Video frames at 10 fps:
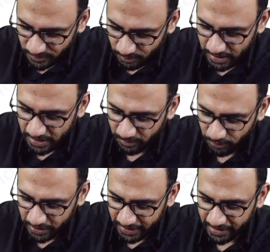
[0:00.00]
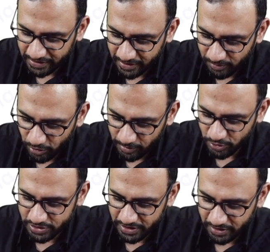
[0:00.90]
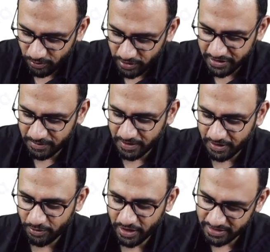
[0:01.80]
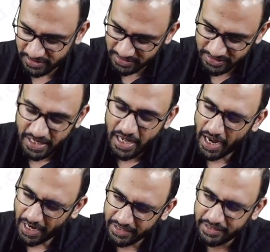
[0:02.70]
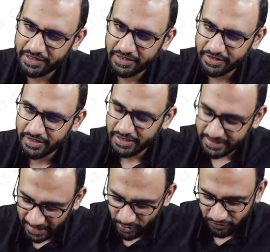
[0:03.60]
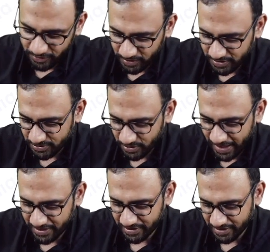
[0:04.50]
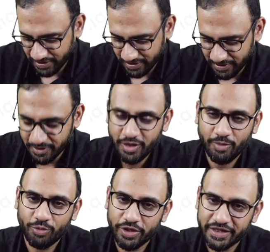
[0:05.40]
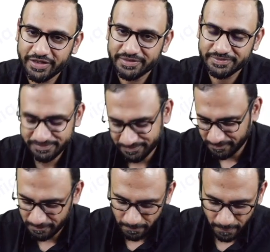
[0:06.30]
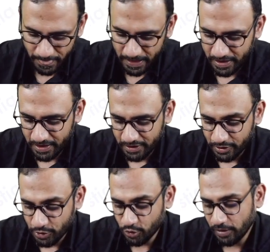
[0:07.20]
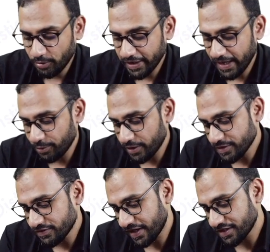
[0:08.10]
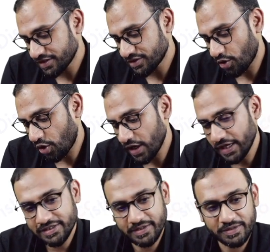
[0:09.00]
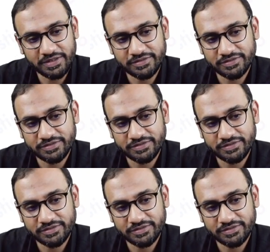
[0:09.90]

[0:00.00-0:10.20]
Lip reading: Middle component, anterior component, posterior component, deeper component. Answer is anterior talofibular, so anterior component. True about eponymous fractures are all except.